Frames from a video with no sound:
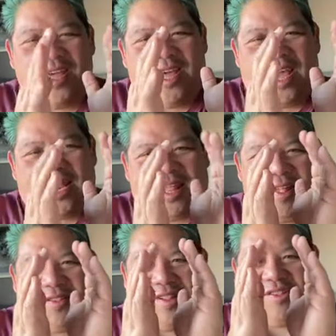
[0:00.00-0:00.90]
it
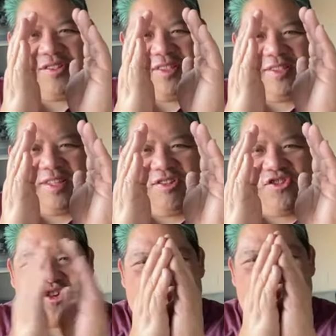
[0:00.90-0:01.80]
has these
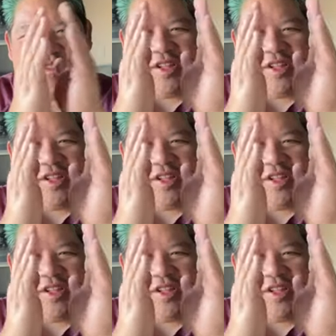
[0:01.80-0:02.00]
jaws